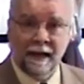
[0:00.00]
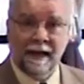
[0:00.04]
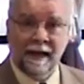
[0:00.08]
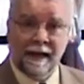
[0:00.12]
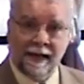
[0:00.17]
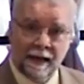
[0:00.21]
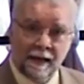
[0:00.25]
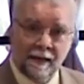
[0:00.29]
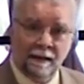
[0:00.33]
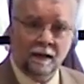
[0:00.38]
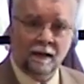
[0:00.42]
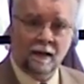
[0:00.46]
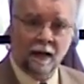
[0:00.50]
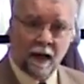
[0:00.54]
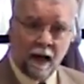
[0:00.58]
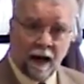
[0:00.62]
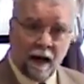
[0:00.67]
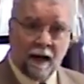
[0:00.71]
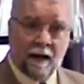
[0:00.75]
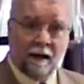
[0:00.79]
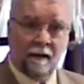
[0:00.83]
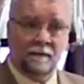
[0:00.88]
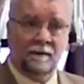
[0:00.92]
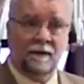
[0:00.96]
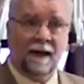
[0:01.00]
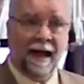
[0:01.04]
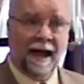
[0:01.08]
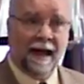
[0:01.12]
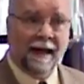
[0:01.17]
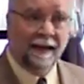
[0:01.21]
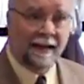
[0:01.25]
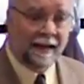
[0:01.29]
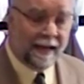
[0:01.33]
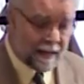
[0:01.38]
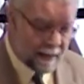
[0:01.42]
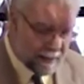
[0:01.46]
in love and
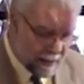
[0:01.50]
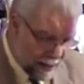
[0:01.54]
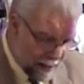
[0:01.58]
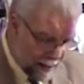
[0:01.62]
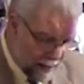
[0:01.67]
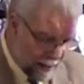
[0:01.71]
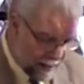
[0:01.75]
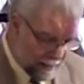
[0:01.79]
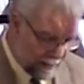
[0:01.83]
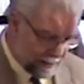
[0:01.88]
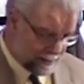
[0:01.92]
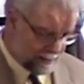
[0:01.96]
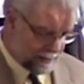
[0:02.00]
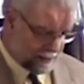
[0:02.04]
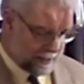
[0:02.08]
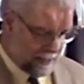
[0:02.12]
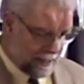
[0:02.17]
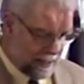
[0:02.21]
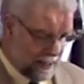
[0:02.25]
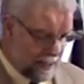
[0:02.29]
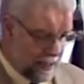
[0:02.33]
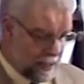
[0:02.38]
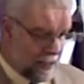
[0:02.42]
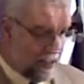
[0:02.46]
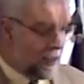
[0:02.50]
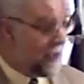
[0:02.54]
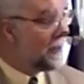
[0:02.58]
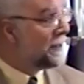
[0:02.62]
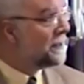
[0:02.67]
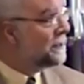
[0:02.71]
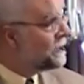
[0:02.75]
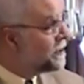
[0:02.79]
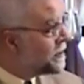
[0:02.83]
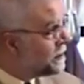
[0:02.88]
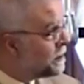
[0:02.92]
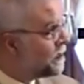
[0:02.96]
in honesty
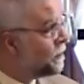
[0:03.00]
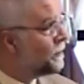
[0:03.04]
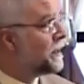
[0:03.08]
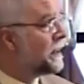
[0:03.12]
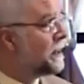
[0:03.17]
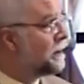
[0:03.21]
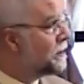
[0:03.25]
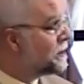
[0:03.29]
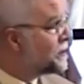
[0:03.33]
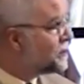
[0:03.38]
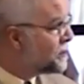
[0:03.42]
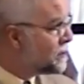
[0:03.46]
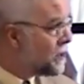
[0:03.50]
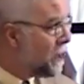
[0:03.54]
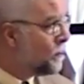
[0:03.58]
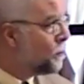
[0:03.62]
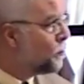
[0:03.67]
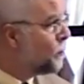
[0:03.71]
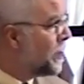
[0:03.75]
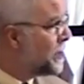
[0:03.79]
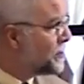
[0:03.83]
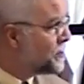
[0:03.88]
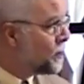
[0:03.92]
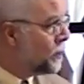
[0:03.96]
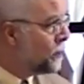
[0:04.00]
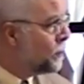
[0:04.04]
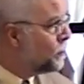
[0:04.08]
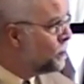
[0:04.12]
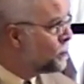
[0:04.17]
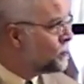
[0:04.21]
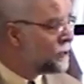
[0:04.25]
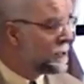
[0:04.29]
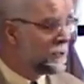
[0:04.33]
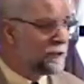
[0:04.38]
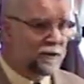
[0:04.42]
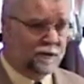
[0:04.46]
until there is some
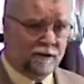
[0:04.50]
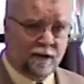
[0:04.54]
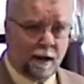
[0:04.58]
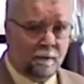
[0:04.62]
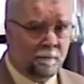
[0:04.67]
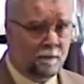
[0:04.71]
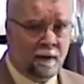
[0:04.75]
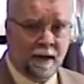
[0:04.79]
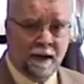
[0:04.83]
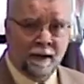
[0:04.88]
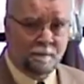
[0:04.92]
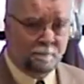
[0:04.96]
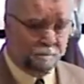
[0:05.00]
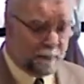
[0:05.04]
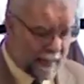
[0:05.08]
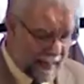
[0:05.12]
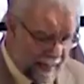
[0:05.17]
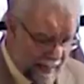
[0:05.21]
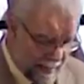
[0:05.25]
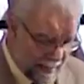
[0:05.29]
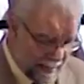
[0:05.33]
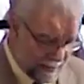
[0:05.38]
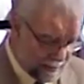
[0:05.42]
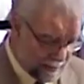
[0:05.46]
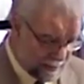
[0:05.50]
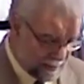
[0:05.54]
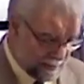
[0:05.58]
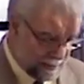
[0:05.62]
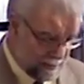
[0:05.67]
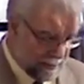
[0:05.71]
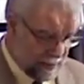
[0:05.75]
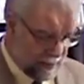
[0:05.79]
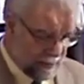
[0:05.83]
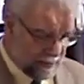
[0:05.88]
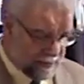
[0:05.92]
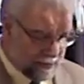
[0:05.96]
resolution, some peace,
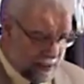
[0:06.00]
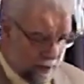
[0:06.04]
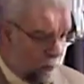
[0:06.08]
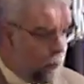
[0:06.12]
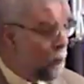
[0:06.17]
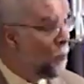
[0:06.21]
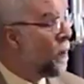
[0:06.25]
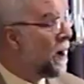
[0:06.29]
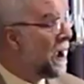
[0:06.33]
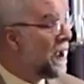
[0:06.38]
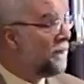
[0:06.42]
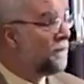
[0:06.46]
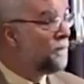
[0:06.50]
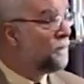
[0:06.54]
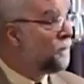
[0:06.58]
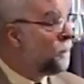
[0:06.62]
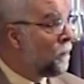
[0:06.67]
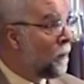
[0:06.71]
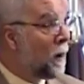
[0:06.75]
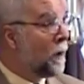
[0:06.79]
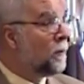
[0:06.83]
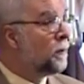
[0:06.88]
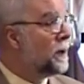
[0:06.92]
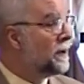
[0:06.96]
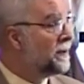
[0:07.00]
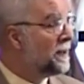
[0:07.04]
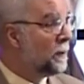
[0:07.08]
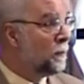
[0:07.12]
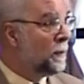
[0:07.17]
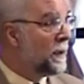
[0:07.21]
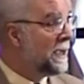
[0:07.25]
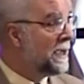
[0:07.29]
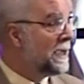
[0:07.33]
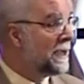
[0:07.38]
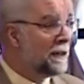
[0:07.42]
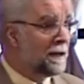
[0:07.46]
some way forward that
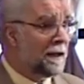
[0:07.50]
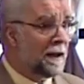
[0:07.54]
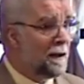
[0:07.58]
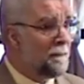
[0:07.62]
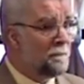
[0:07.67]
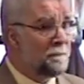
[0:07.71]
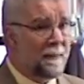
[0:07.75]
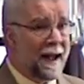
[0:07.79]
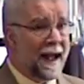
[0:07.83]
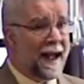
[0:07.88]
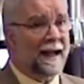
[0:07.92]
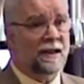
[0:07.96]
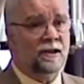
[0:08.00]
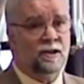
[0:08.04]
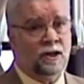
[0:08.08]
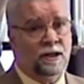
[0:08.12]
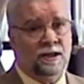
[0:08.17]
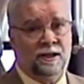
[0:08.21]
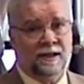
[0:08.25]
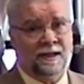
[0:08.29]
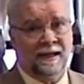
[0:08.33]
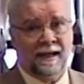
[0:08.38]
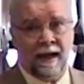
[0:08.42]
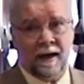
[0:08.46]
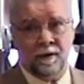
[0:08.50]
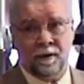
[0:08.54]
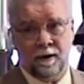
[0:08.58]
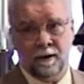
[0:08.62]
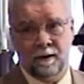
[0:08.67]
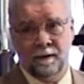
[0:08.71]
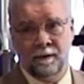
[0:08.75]
we can imagine together.